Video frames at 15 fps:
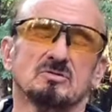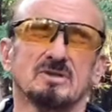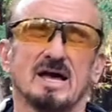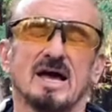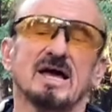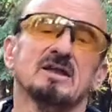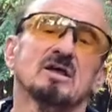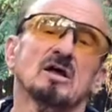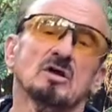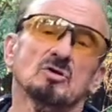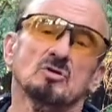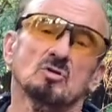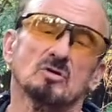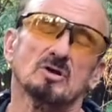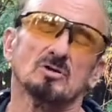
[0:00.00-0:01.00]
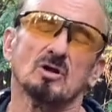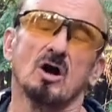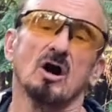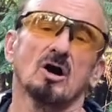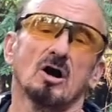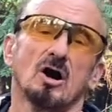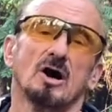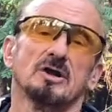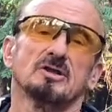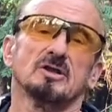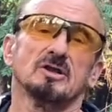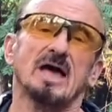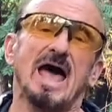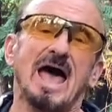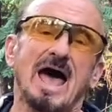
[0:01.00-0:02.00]
that, you can log on to
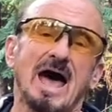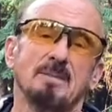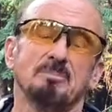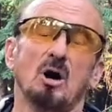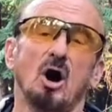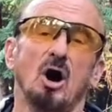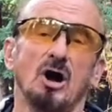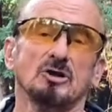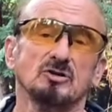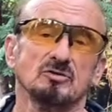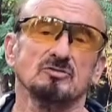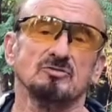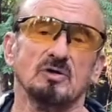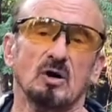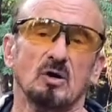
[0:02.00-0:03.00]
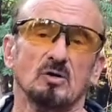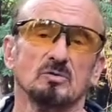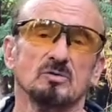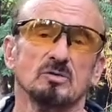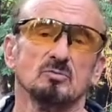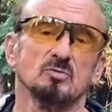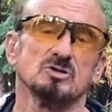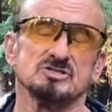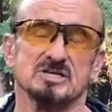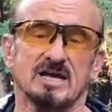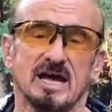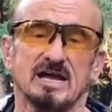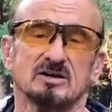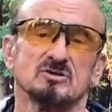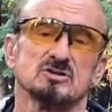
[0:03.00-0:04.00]
the app on your phone, which
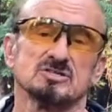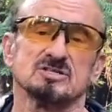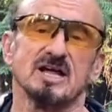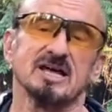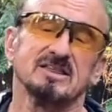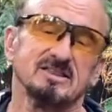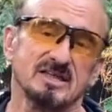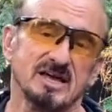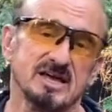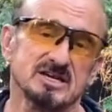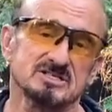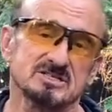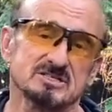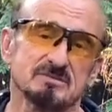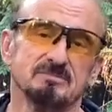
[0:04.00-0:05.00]
again looks like this.